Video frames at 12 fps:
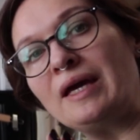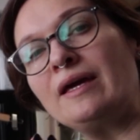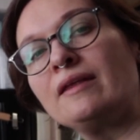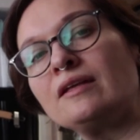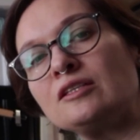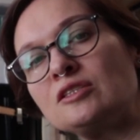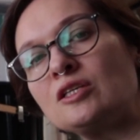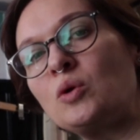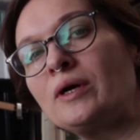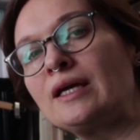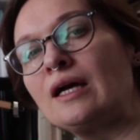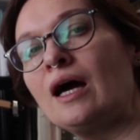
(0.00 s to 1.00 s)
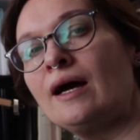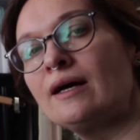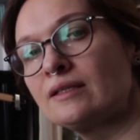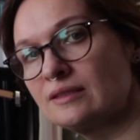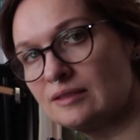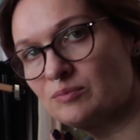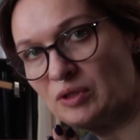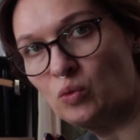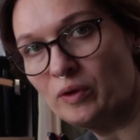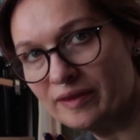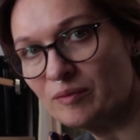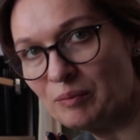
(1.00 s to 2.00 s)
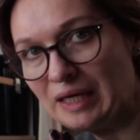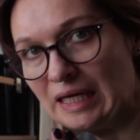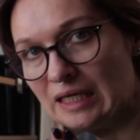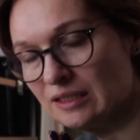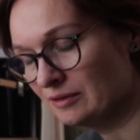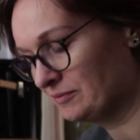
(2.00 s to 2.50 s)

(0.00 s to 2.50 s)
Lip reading: May the sewing gods be with me.